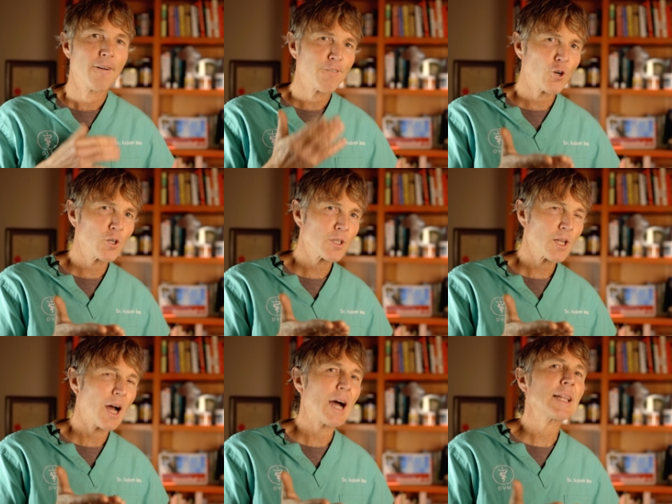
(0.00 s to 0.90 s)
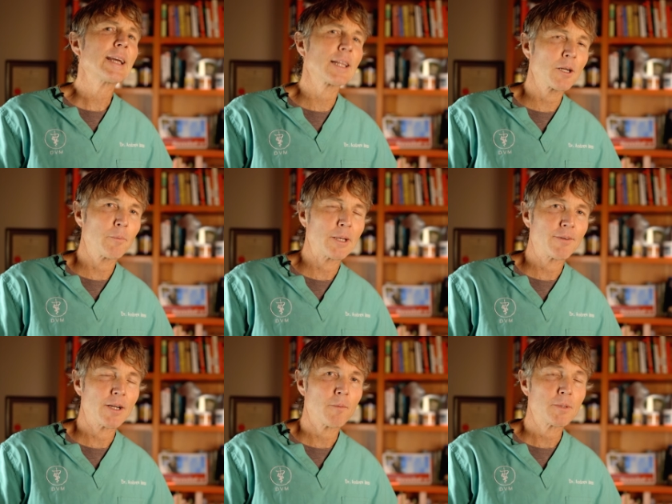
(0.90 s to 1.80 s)
First, I'd like a little bit of
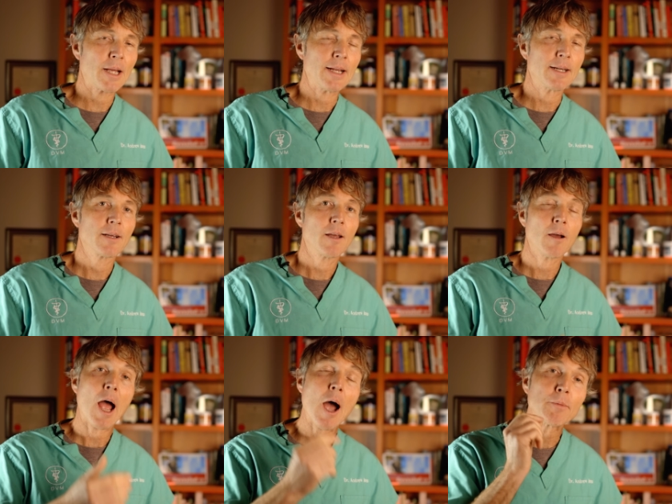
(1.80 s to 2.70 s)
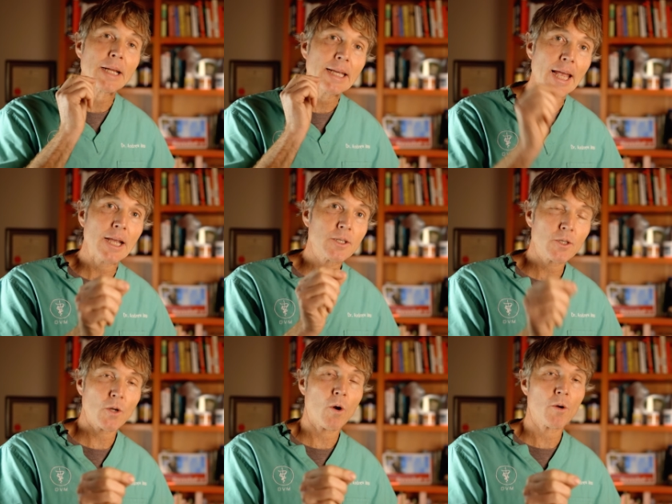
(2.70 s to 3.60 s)
an update. Now, how many
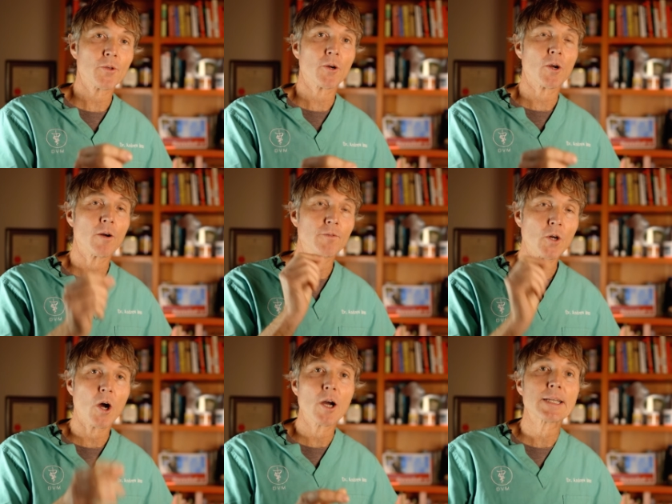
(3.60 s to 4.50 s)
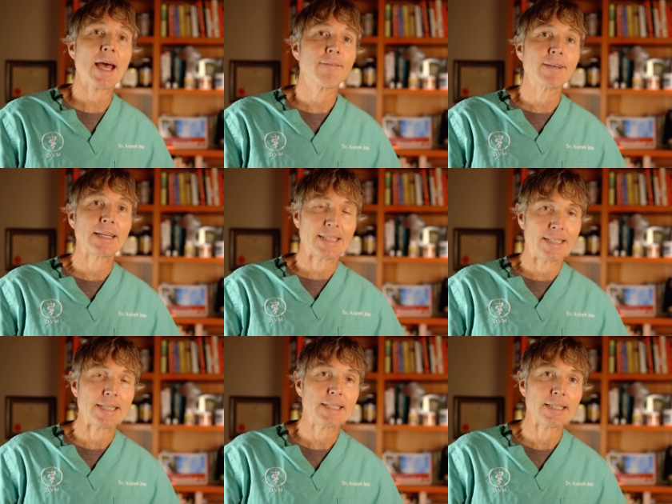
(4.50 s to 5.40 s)
cases are there of dogs having
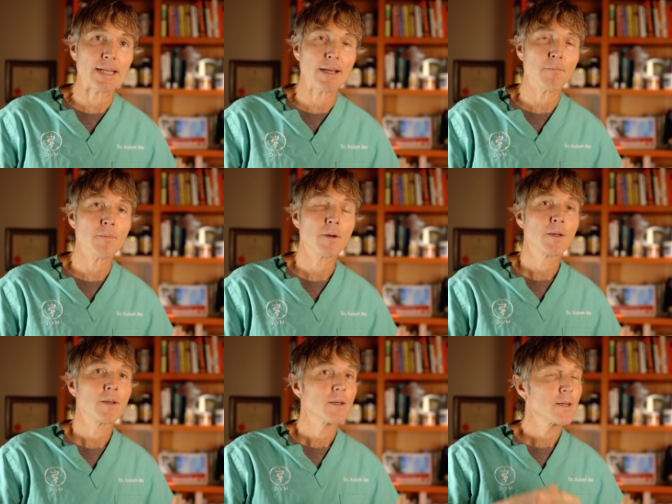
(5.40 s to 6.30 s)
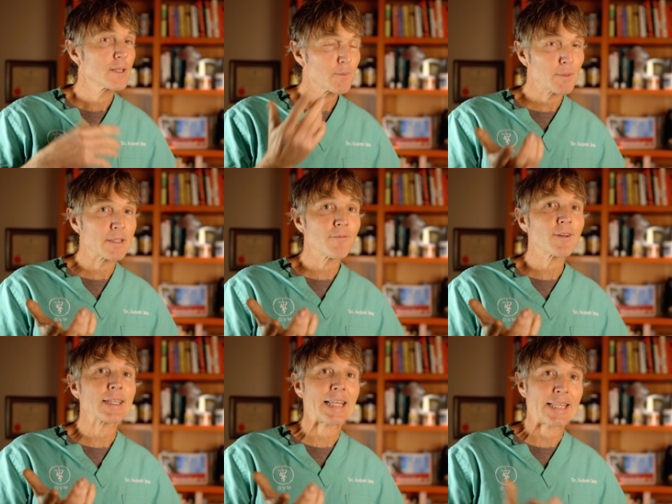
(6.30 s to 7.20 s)
D C M
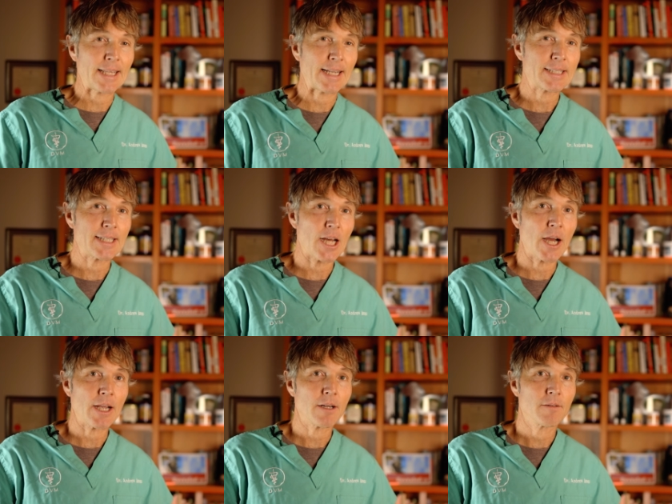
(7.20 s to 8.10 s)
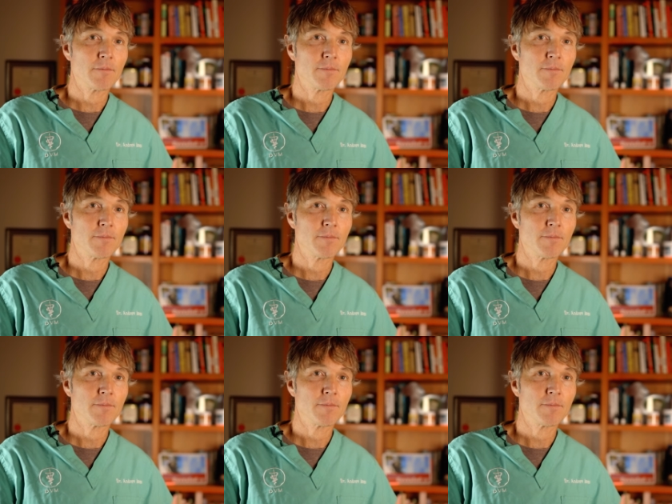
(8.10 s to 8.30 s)
specifically linked to diet?